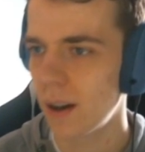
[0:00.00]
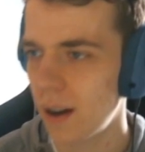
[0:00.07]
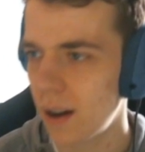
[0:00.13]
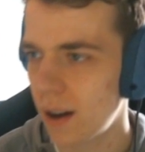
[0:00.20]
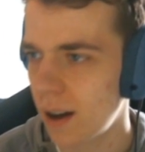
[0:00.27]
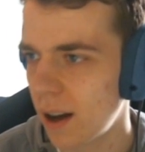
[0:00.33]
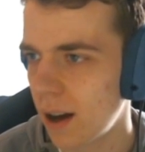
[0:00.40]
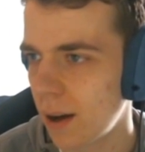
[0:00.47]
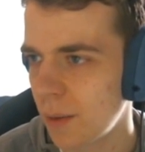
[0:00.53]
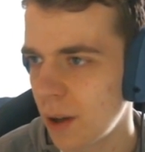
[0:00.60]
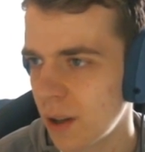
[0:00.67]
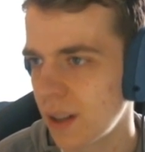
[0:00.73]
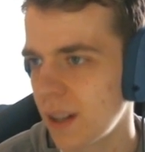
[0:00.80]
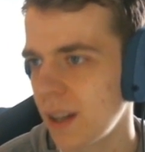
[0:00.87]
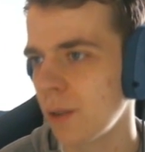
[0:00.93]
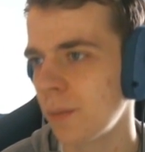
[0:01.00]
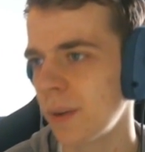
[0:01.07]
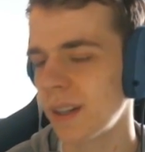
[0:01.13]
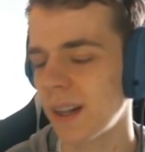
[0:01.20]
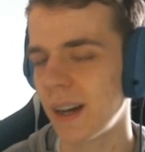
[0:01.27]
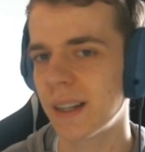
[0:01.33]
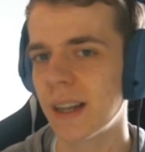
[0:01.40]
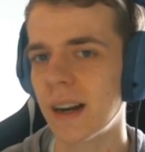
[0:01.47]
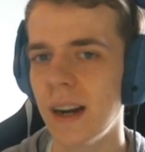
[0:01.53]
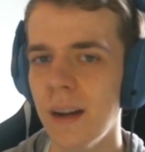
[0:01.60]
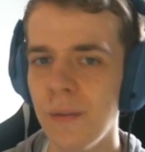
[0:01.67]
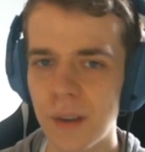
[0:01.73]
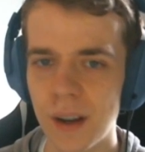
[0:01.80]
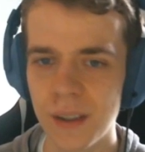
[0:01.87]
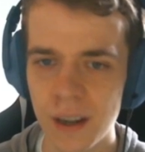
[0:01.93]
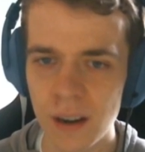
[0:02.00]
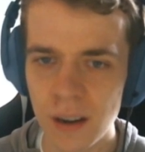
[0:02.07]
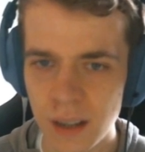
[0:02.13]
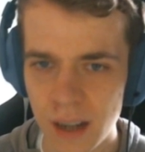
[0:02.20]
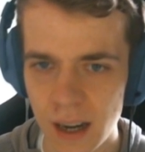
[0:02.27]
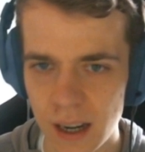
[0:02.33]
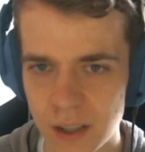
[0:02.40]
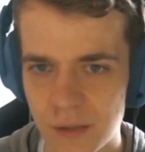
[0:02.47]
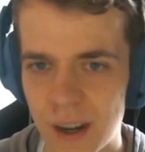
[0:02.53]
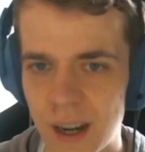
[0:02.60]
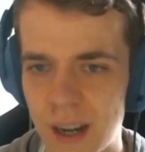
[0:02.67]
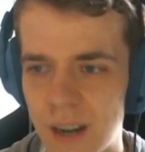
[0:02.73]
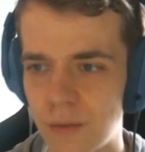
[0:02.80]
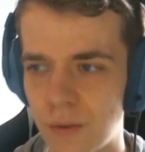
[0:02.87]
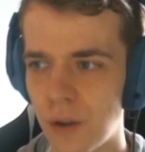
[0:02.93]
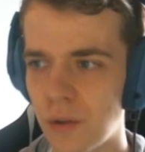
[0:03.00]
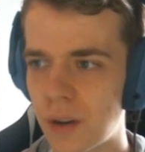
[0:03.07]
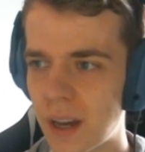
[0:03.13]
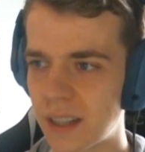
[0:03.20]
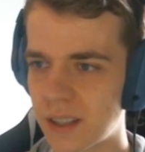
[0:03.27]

A little bit like there are cards where Rogue